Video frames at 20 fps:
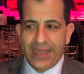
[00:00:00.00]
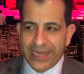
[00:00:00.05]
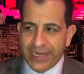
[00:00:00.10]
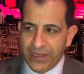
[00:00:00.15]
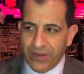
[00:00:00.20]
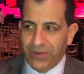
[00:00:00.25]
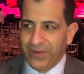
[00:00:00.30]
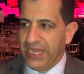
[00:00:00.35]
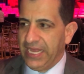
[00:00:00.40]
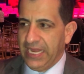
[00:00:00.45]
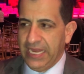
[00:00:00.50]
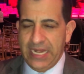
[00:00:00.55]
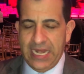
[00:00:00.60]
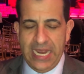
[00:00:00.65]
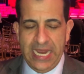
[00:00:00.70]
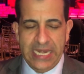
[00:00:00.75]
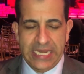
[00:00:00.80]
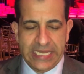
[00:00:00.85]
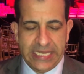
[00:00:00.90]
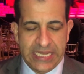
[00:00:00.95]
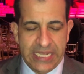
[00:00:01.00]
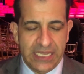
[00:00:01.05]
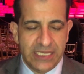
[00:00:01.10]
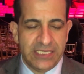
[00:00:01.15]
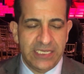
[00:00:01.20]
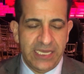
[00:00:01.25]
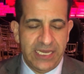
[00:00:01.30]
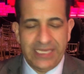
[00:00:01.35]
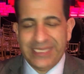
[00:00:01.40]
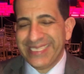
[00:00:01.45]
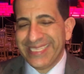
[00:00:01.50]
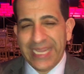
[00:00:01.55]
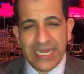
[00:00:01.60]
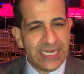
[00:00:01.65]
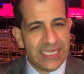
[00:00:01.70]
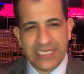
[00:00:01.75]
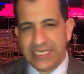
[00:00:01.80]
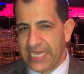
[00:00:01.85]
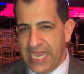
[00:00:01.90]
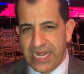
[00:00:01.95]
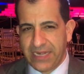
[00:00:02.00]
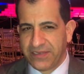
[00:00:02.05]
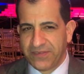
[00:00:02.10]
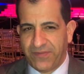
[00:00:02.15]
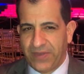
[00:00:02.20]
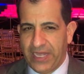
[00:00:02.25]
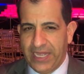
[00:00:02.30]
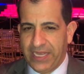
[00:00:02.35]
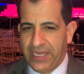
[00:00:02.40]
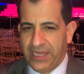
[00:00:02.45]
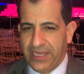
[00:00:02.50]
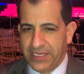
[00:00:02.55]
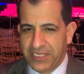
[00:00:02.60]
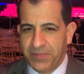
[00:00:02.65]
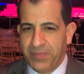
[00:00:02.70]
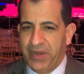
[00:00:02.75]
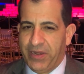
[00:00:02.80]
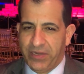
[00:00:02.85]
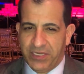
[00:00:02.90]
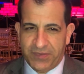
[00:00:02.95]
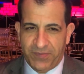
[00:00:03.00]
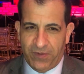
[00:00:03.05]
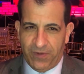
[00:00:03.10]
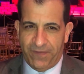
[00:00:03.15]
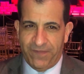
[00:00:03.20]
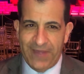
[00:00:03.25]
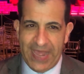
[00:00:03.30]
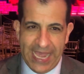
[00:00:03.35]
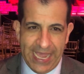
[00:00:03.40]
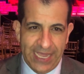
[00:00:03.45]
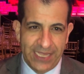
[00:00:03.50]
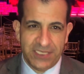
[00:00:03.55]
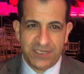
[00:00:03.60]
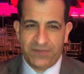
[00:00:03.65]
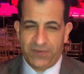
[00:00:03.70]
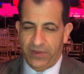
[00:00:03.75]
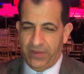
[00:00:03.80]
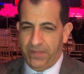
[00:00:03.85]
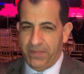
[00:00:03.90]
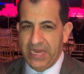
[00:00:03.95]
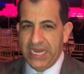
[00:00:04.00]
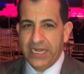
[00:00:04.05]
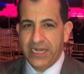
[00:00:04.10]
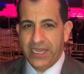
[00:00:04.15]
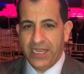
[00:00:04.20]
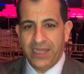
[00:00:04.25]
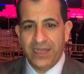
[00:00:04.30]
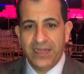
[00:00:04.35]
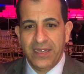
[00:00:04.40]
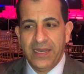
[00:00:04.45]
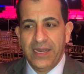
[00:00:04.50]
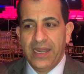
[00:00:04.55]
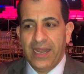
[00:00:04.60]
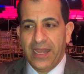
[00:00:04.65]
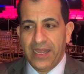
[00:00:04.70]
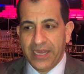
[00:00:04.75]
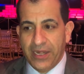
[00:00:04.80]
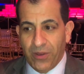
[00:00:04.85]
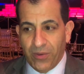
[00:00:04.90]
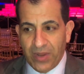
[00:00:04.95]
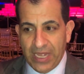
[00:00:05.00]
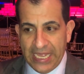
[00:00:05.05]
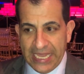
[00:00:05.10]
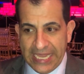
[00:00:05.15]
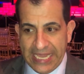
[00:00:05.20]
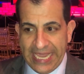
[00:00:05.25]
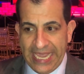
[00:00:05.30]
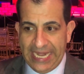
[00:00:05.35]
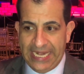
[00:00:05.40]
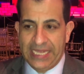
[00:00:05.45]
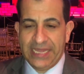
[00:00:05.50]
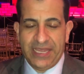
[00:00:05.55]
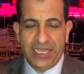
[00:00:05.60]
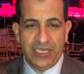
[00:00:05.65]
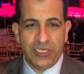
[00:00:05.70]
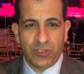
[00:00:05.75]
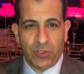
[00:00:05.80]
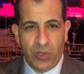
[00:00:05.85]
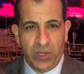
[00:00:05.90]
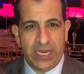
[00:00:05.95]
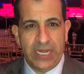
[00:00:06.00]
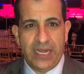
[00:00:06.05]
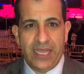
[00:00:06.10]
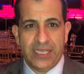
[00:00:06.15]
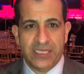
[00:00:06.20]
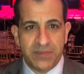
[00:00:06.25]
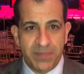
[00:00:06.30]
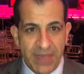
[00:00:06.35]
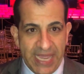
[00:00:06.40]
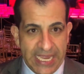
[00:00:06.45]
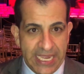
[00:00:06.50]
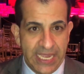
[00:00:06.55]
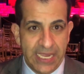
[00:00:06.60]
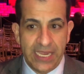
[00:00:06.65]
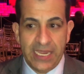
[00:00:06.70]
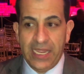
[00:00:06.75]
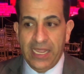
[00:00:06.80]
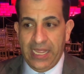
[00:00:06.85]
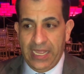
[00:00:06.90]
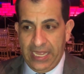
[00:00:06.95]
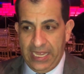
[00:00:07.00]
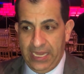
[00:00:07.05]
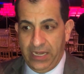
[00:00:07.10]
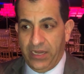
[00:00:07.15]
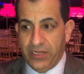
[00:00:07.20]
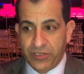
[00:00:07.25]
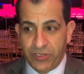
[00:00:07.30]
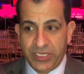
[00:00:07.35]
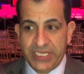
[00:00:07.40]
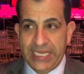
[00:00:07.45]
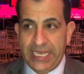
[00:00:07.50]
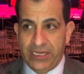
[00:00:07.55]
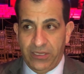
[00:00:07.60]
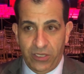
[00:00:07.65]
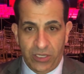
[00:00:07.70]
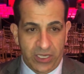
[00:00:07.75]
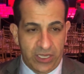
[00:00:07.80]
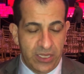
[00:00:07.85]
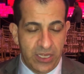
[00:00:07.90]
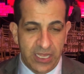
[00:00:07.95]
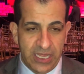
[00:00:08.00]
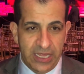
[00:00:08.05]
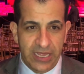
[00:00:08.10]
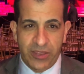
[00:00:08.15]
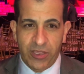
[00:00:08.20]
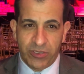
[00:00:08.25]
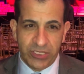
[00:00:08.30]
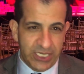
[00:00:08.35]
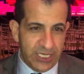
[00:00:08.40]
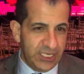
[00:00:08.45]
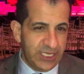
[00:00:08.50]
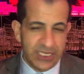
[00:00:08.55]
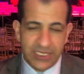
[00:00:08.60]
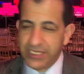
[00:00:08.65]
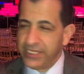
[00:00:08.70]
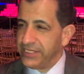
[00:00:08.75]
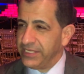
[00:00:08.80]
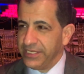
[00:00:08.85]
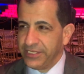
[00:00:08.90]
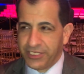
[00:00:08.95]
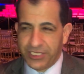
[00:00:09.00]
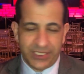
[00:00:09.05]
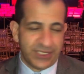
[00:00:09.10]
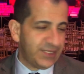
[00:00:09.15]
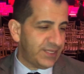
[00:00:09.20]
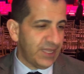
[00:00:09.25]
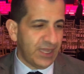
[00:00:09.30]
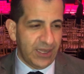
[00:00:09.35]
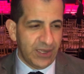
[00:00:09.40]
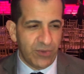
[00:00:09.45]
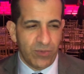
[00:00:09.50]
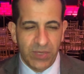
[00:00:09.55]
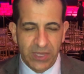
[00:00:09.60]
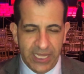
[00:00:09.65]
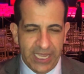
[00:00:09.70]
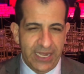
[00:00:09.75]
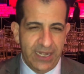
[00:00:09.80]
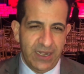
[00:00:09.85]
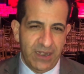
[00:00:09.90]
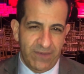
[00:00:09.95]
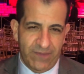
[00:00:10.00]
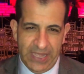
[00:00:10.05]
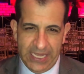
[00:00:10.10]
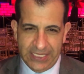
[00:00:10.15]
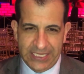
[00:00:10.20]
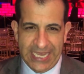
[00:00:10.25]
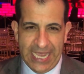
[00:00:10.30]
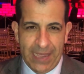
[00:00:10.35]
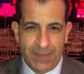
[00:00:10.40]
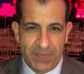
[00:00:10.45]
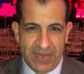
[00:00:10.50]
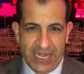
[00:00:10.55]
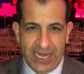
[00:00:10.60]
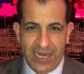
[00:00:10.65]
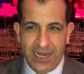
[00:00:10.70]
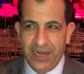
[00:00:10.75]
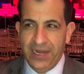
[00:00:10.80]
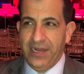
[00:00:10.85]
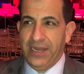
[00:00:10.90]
It's not a satisfying experience for fans, for the media. Getting things organized, making it understand, look, this isn't just unrelated events happening.